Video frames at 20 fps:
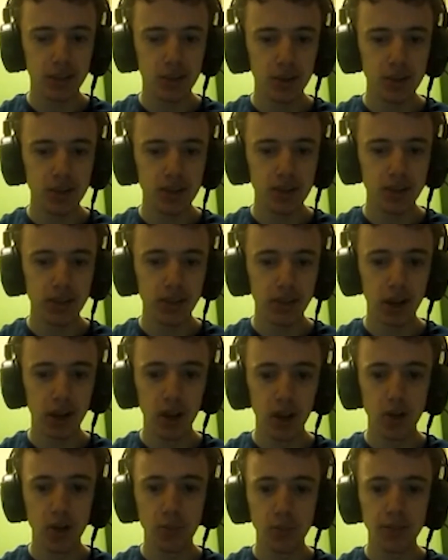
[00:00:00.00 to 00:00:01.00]
it. No,
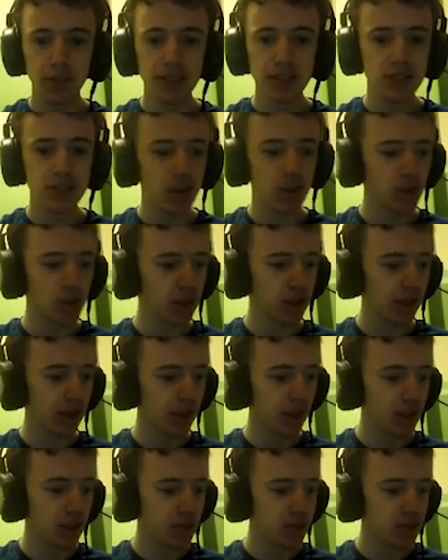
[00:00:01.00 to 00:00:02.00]
please don't
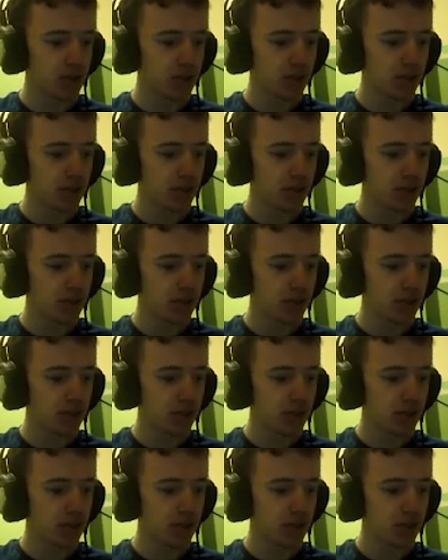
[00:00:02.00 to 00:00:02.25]
close.